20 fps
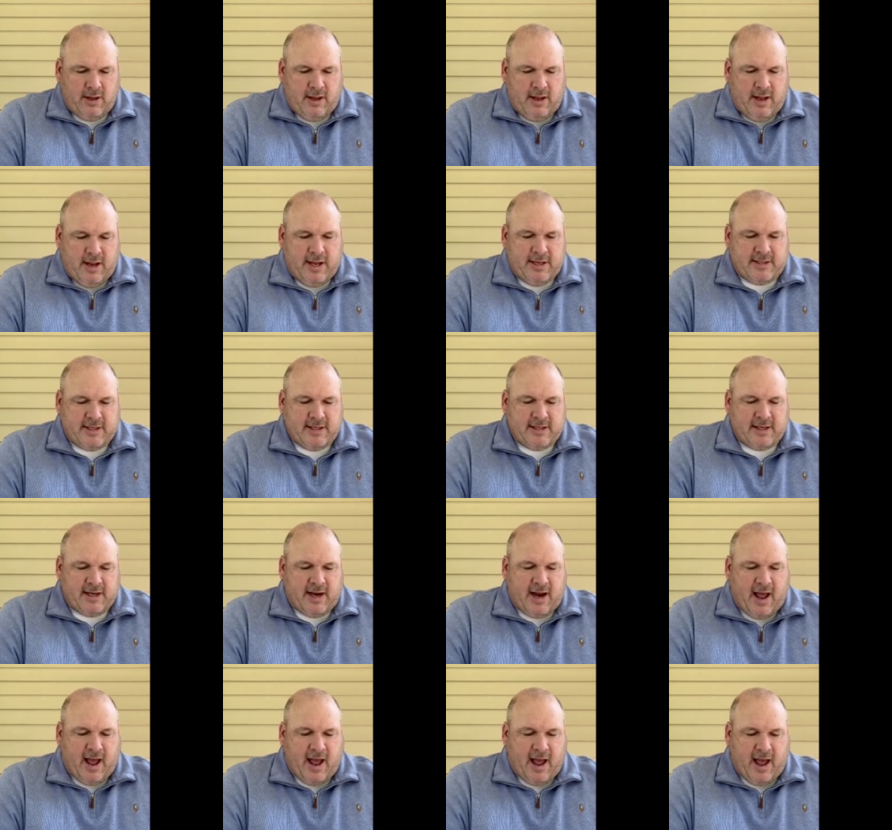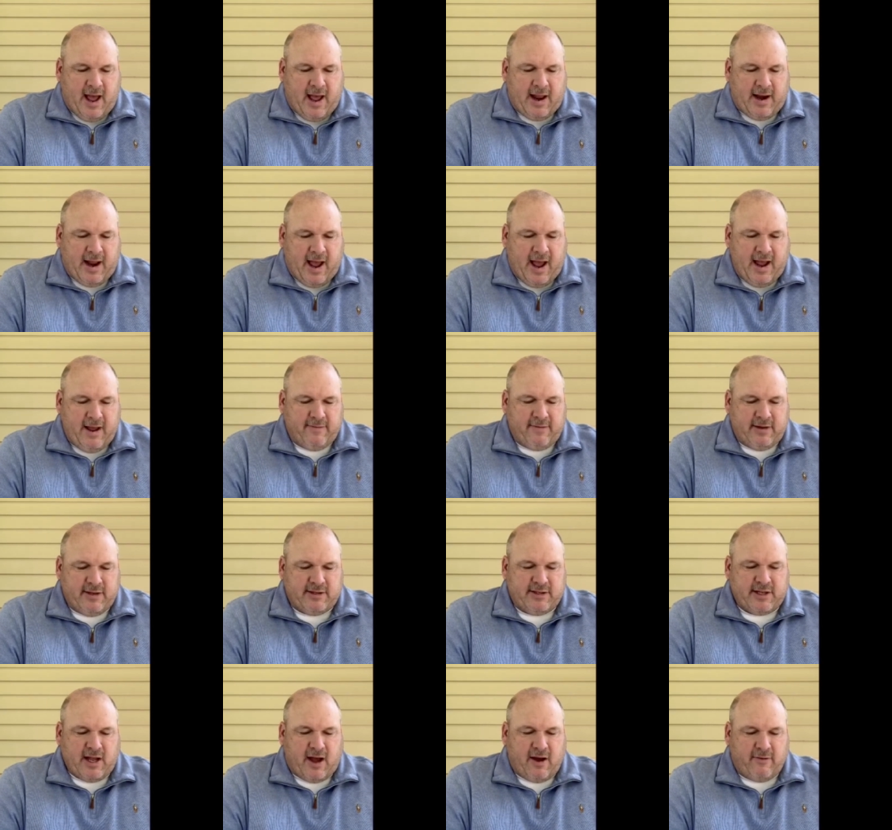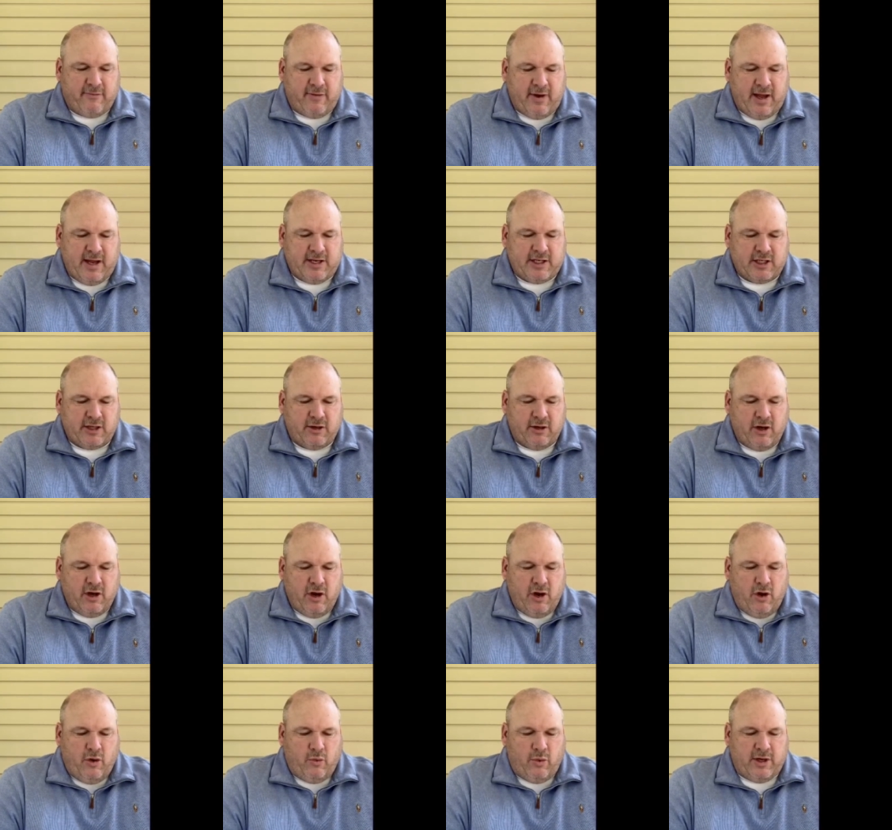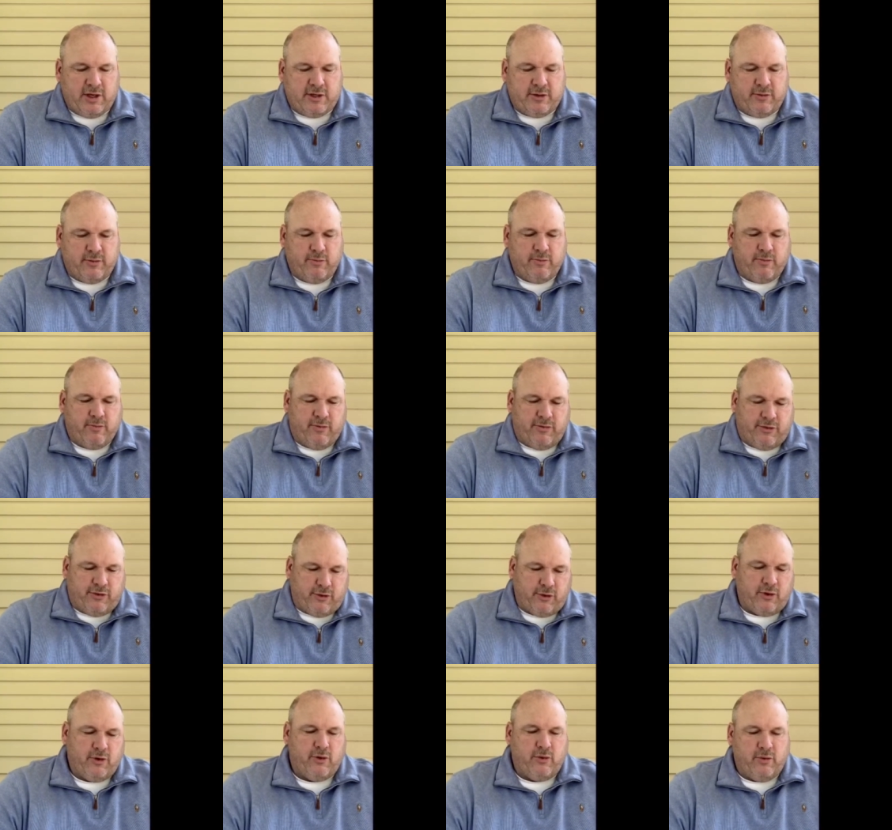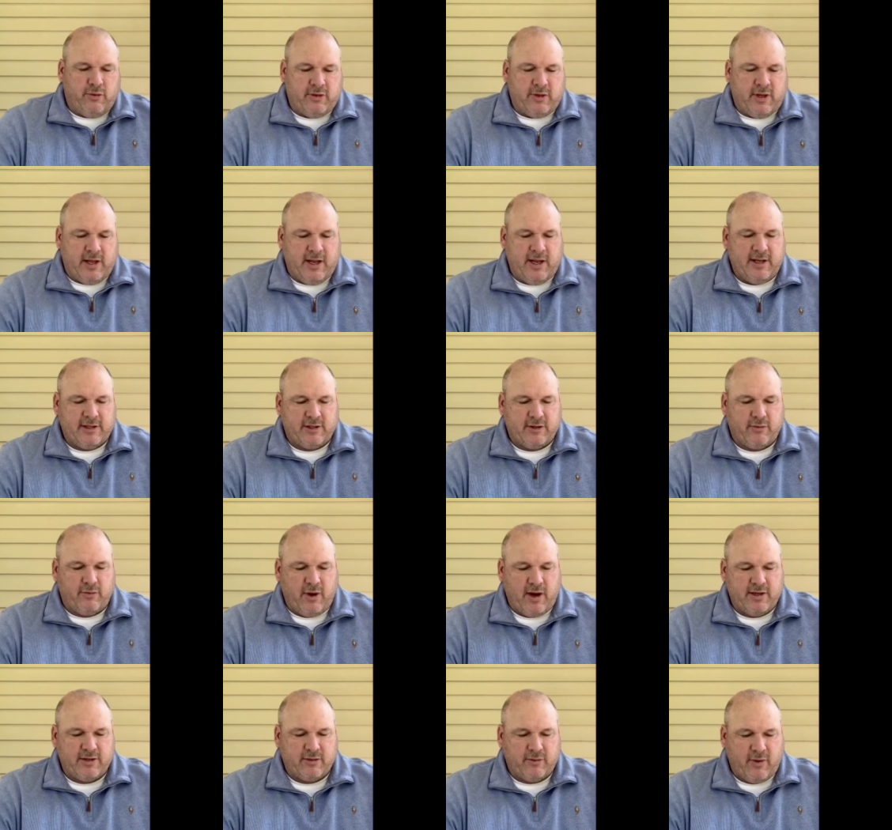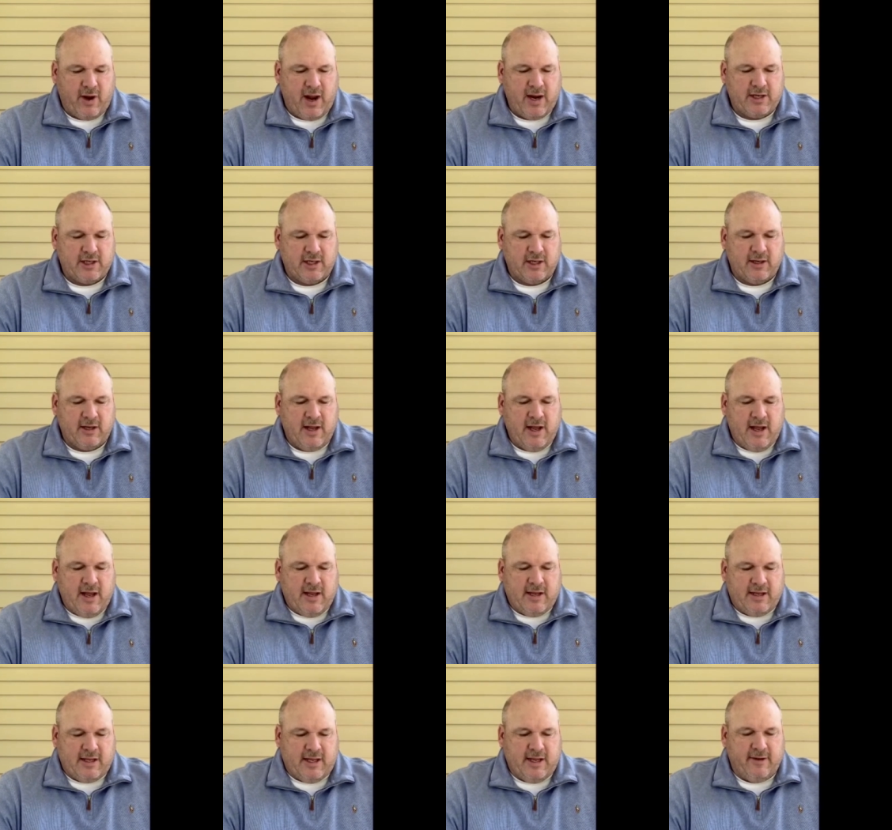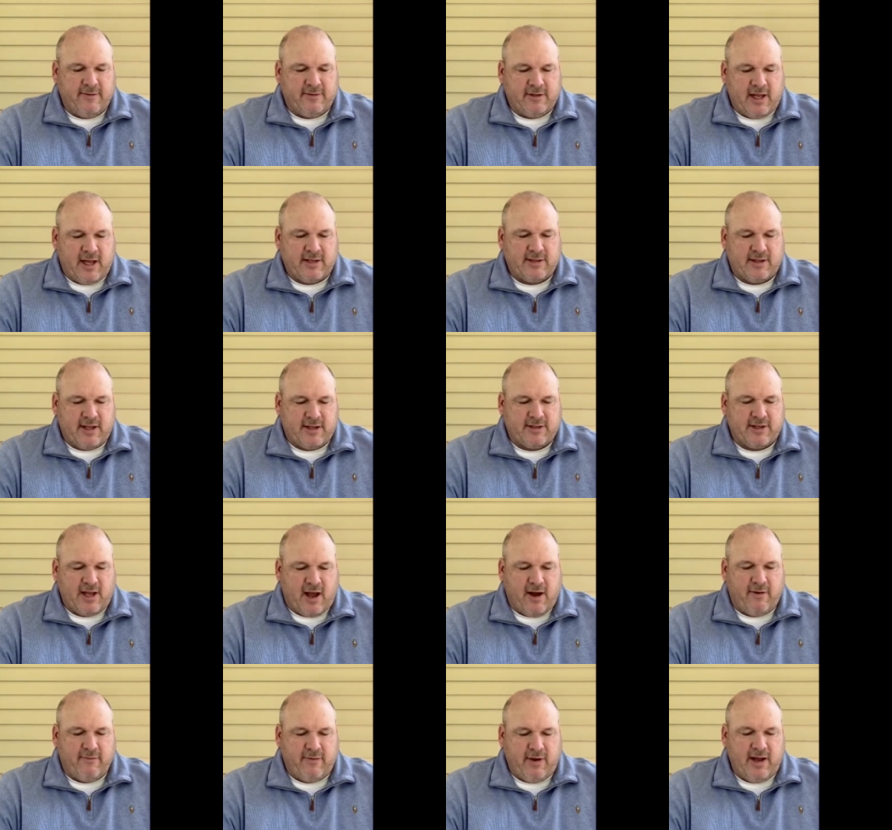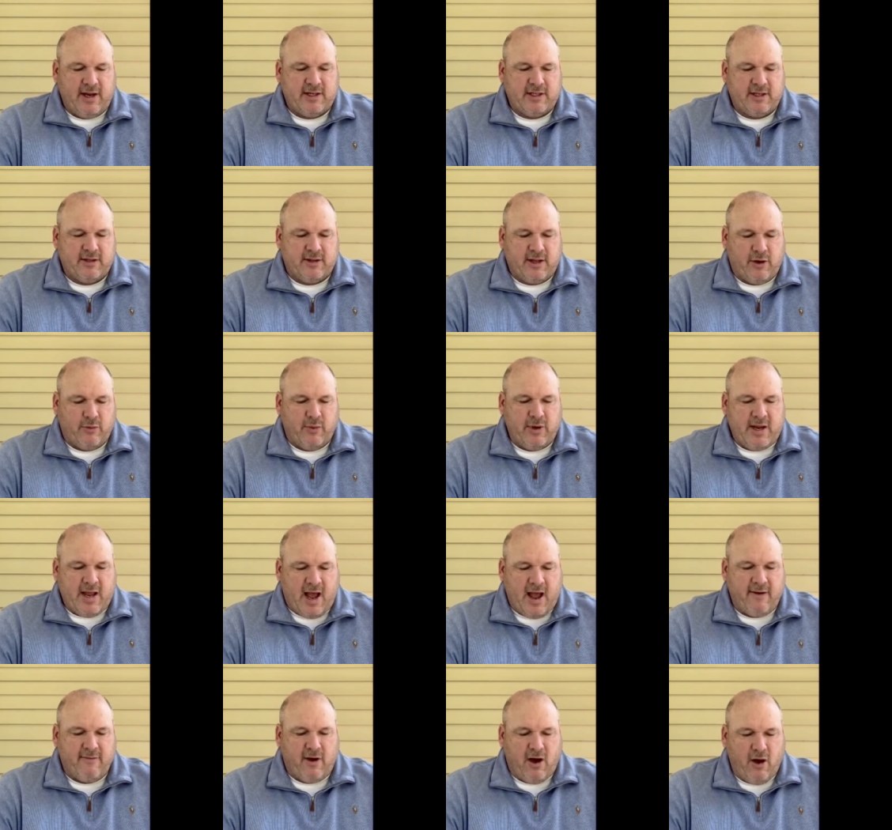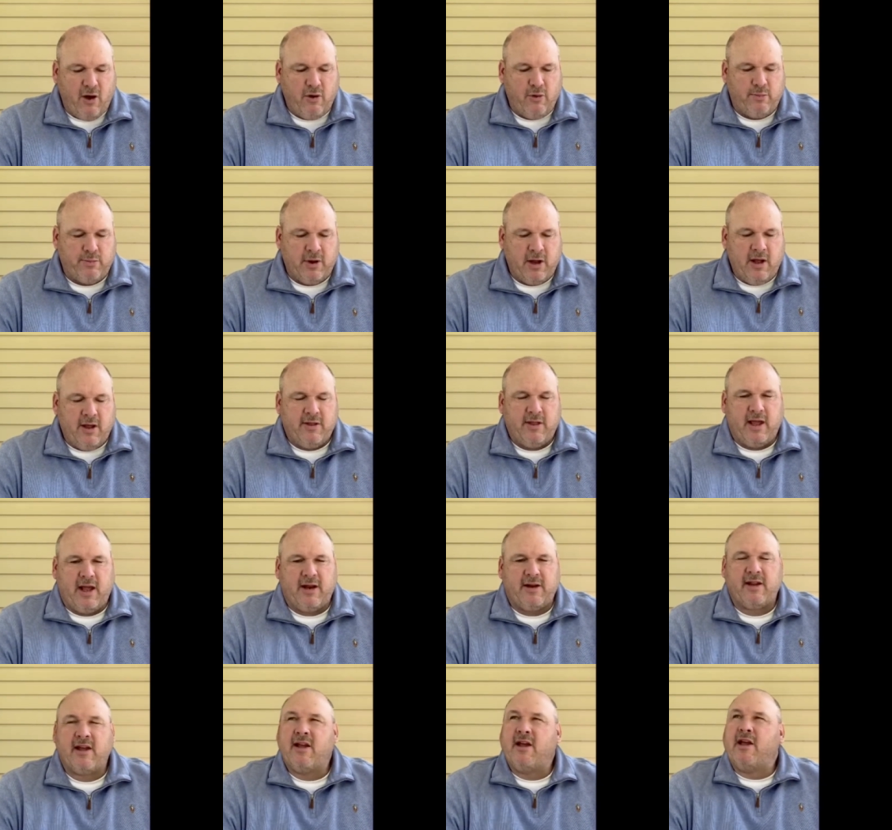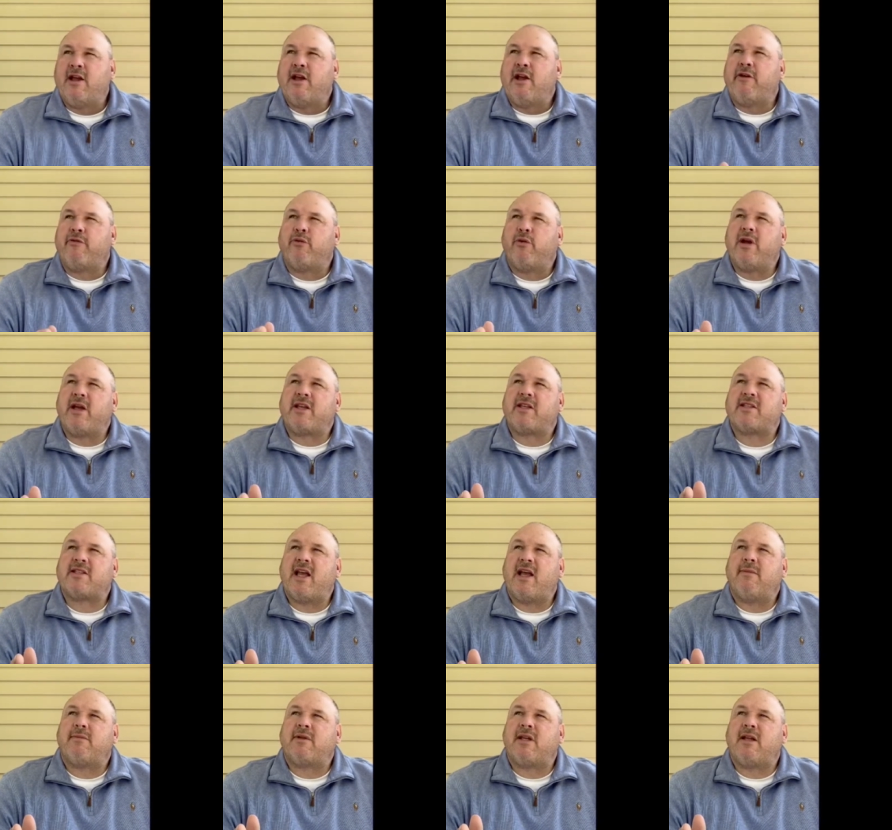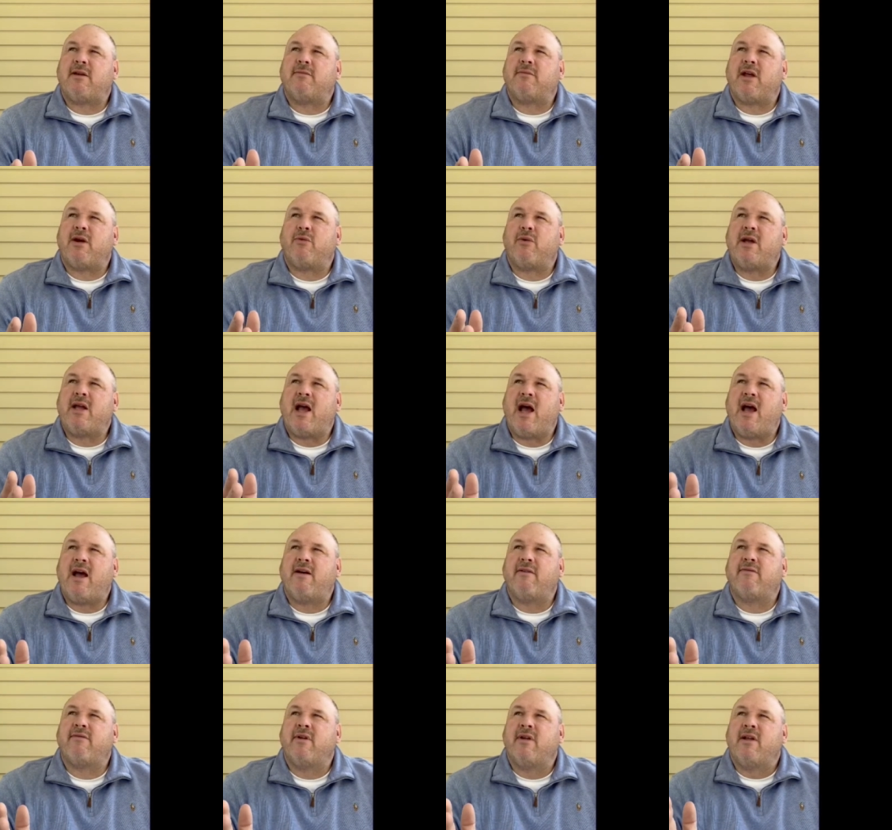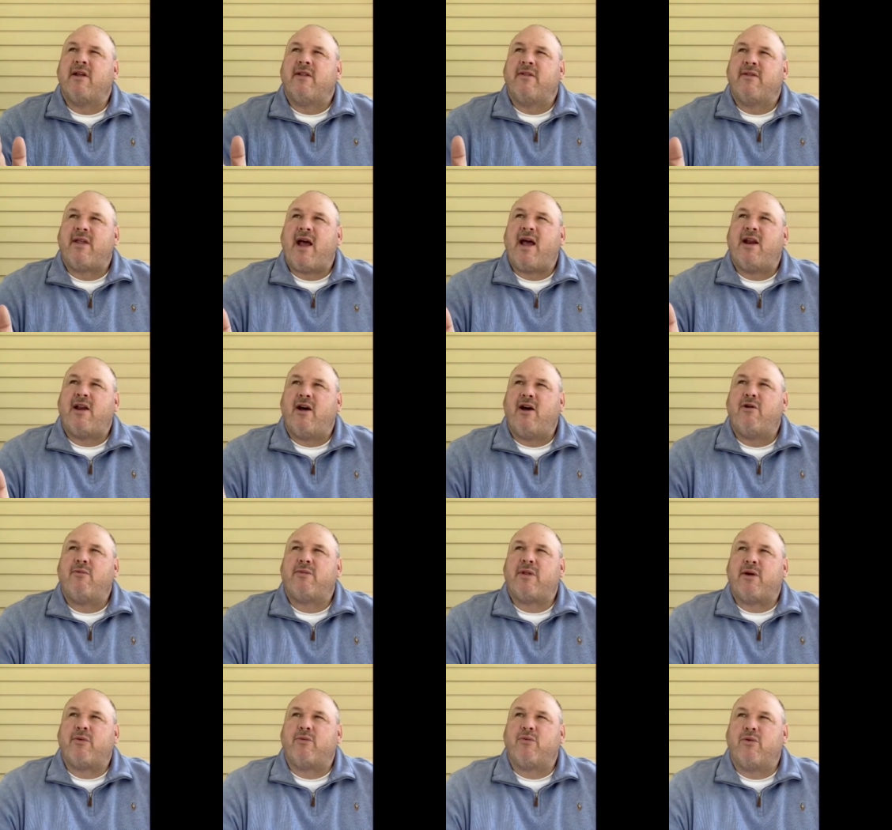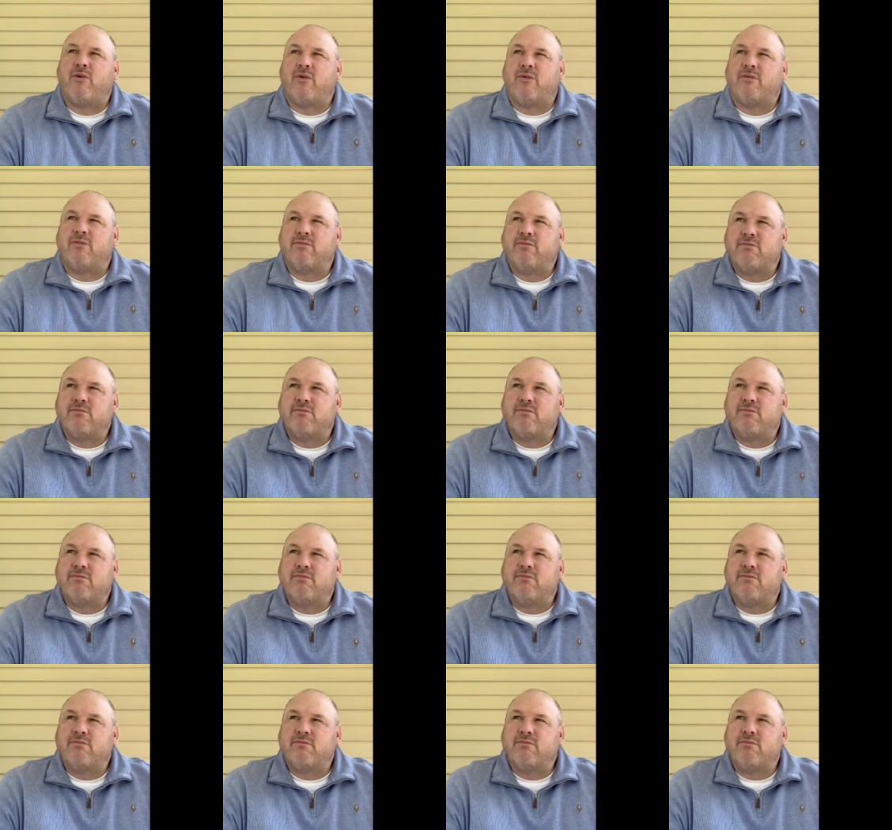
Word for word: He says, and, and having salvation, which through his resurrection gives us the salvation that we have hope that if we accept him, that we have that hope that we'll